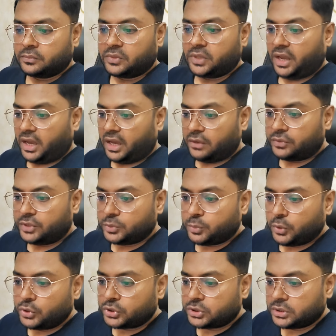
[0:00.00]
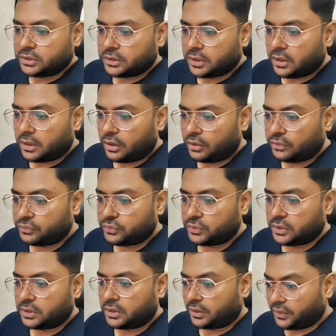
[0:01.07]
The average portion of
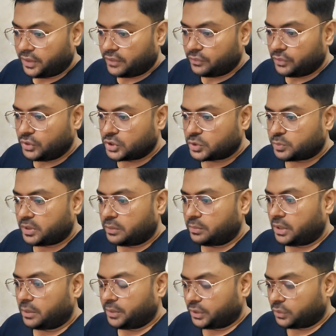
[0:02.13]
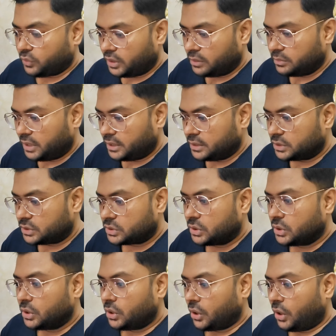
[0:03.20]
revenue spent by Bitcoin miners
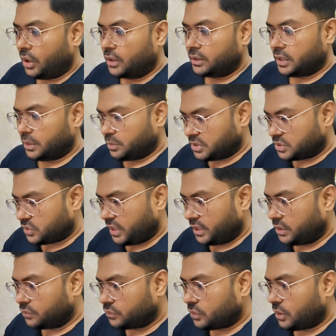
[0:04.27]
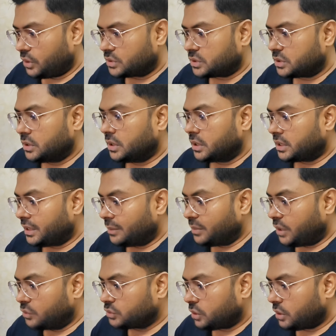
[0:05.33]
on administrative costs come
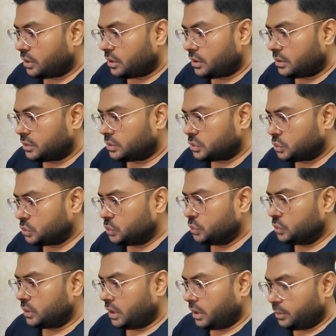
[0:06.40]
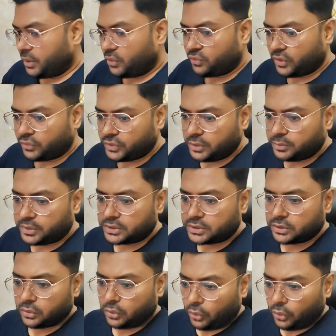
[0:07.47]
out to about 50%.